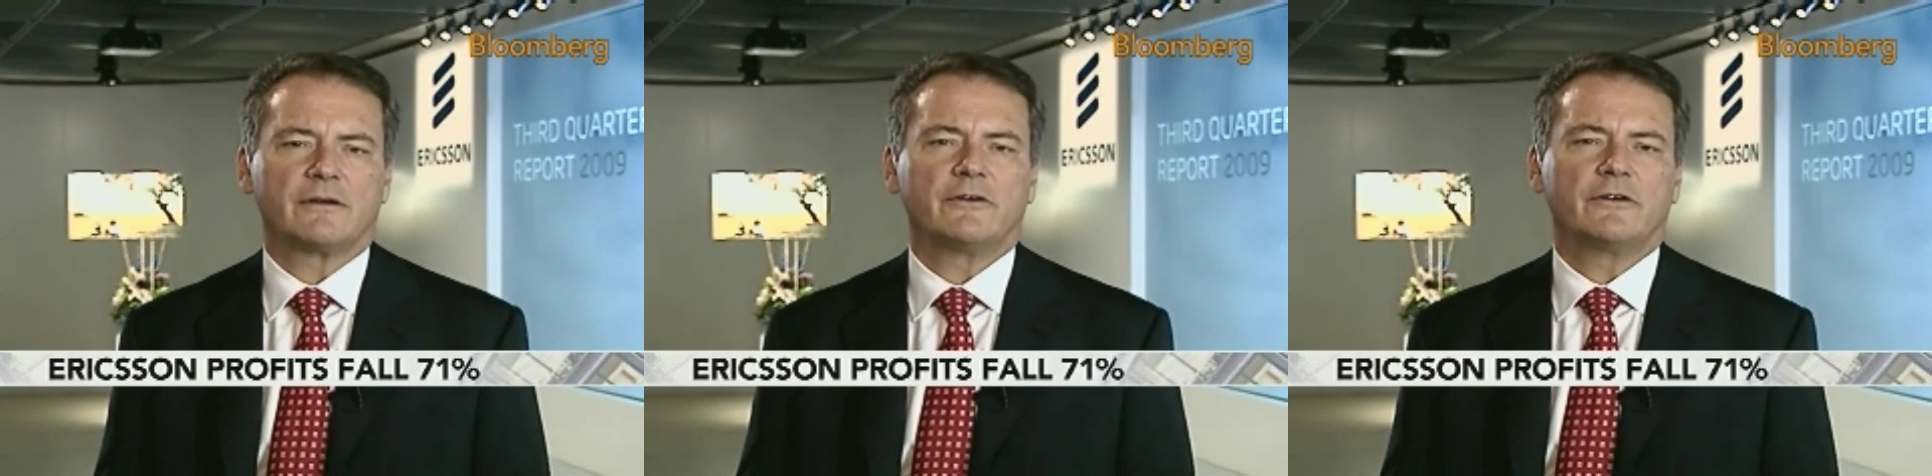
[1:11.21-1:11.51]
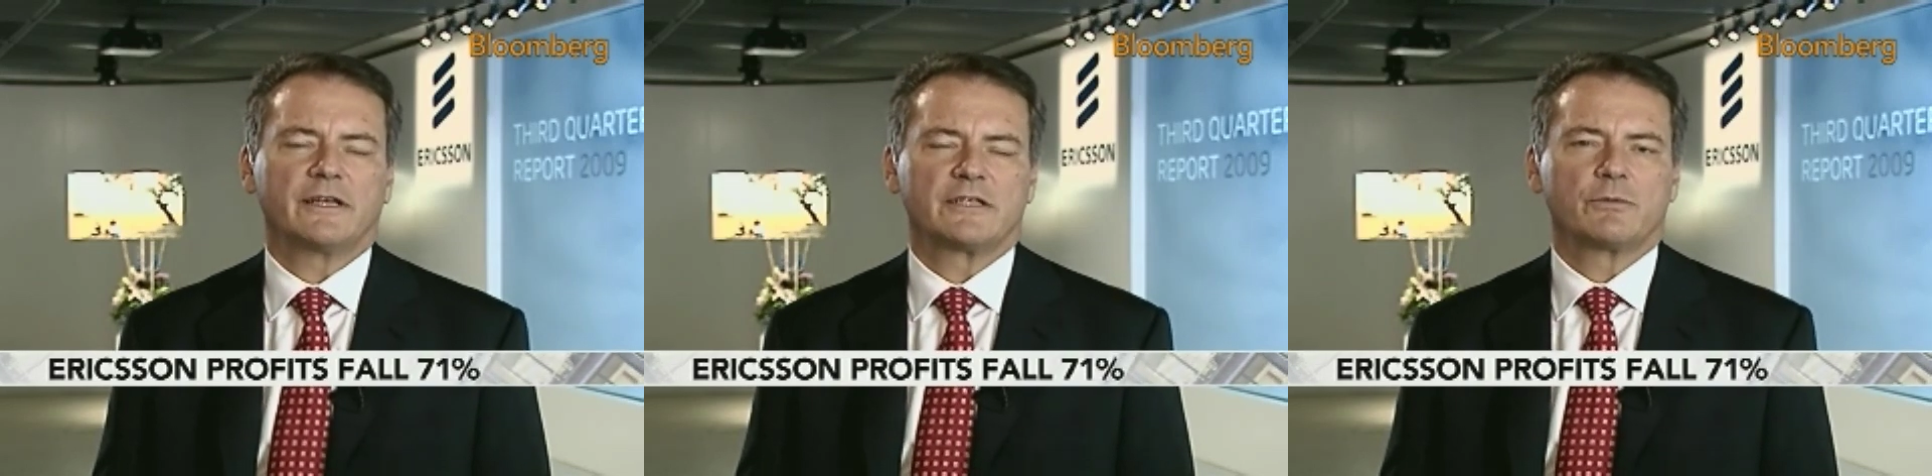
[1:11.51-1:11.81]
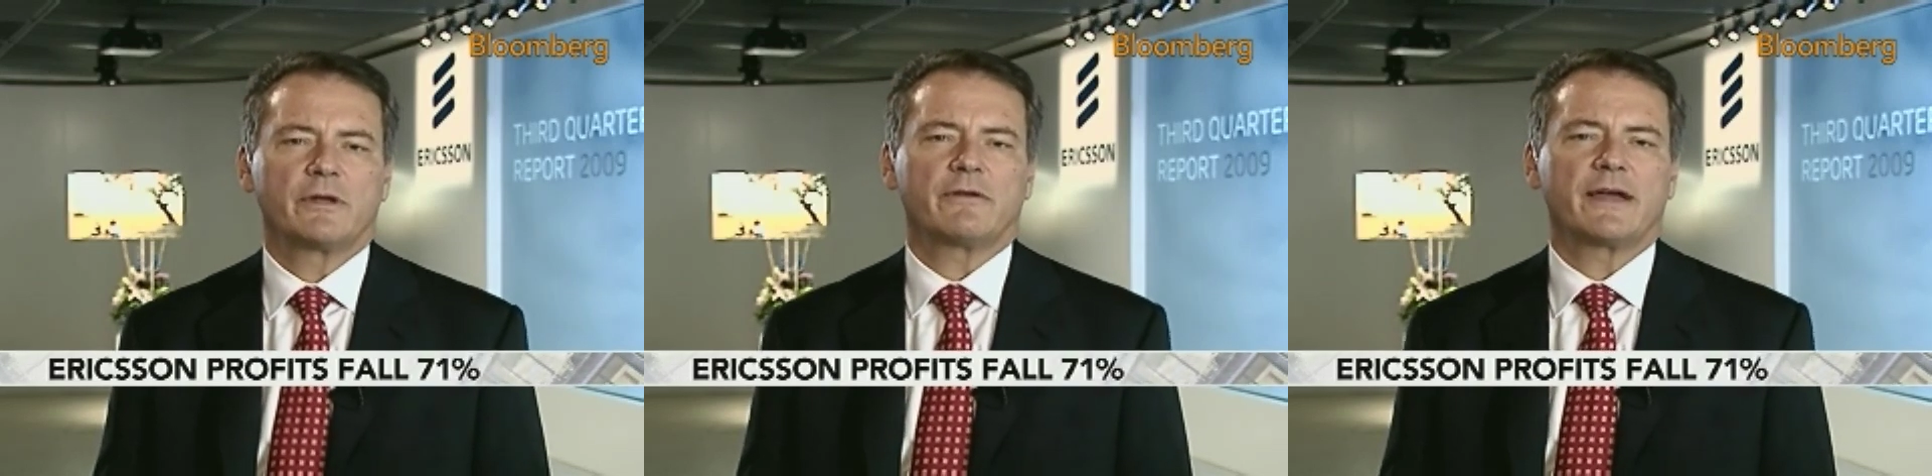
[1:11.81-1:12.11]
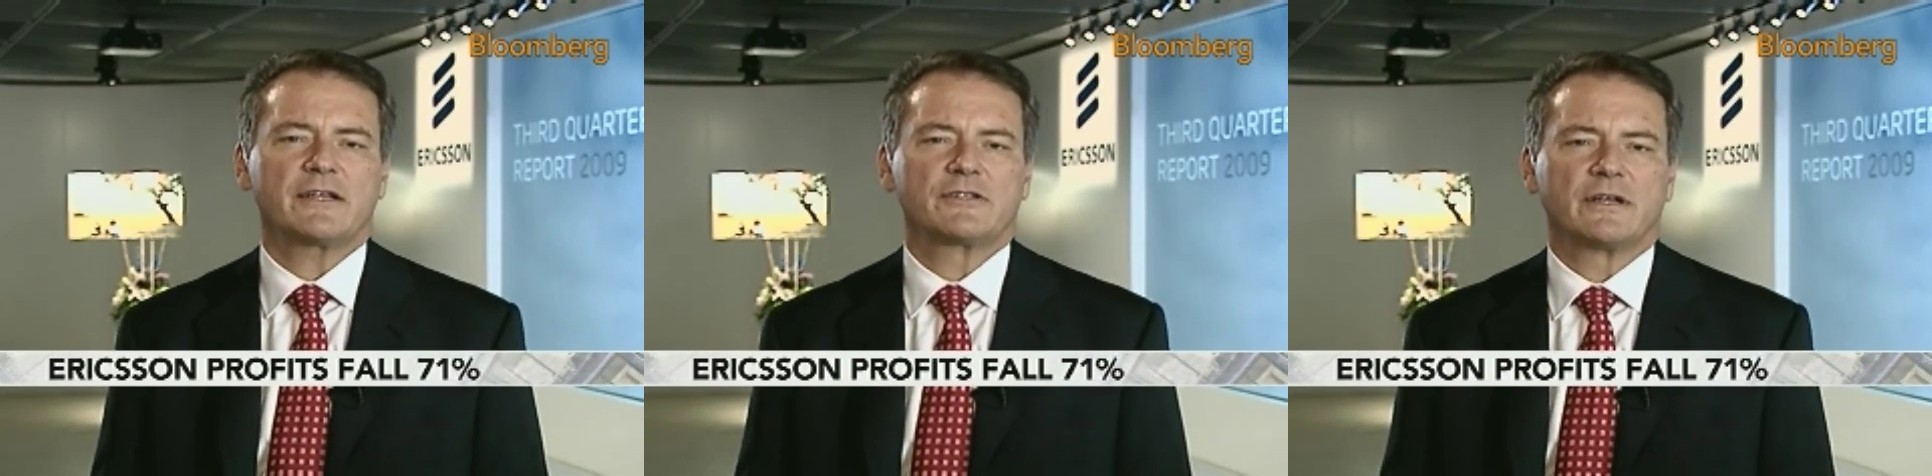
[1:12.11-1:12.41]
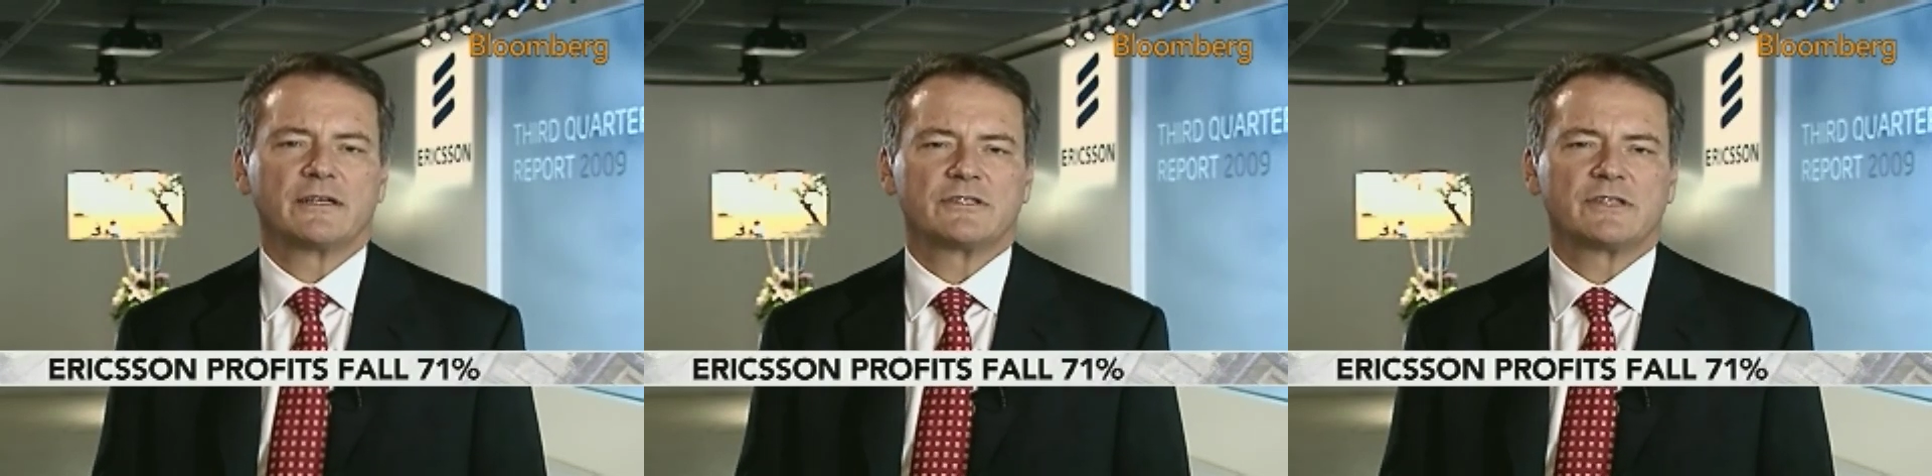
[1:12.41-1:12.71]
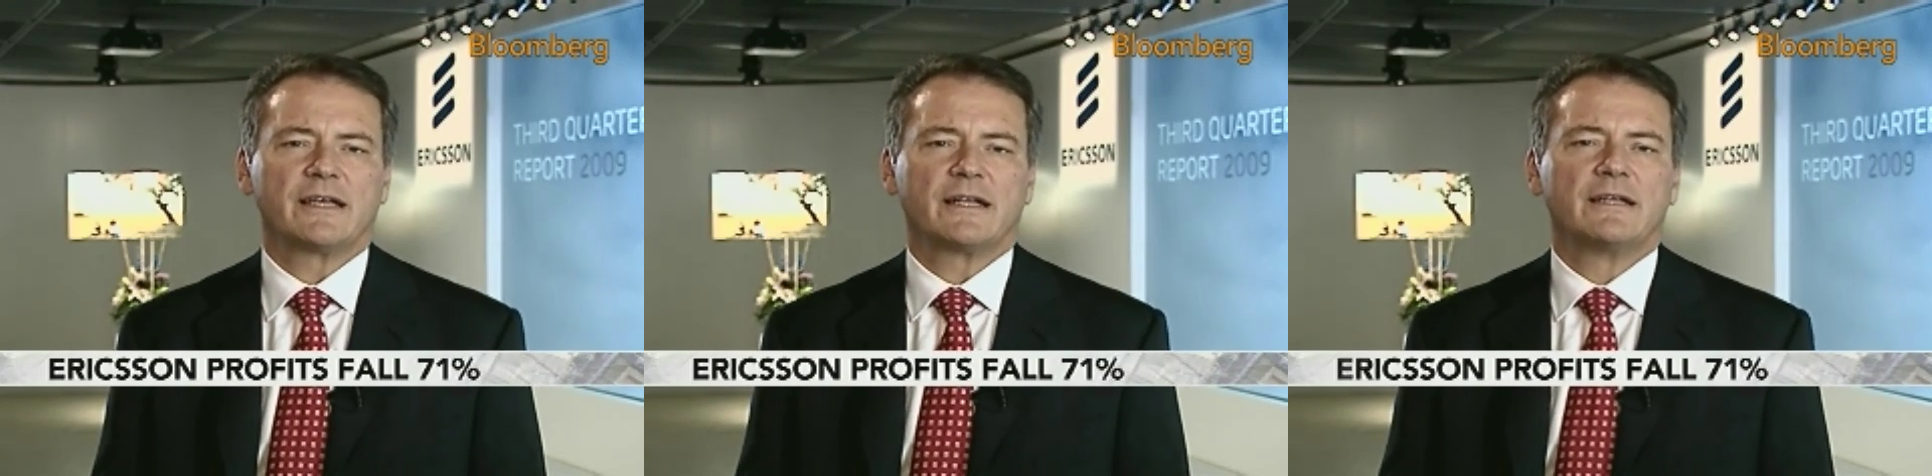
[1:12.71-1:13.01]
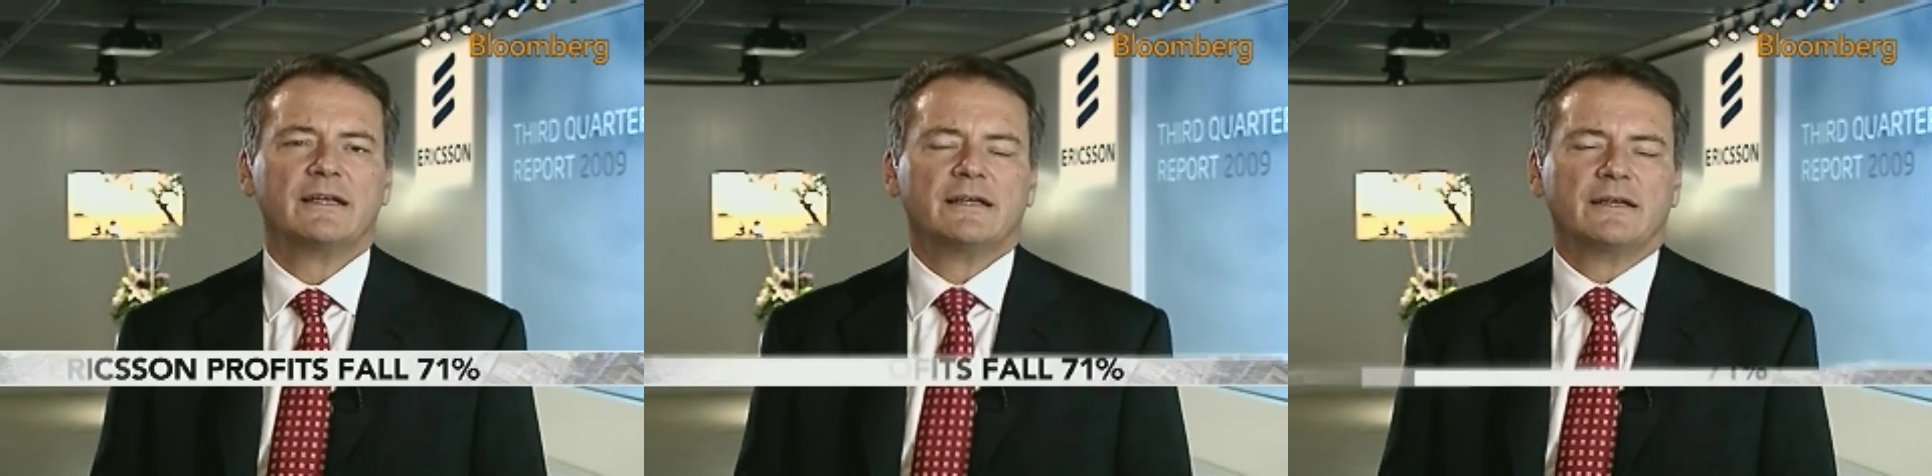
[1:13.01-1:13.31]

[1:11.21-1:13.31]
earnings, we are actually still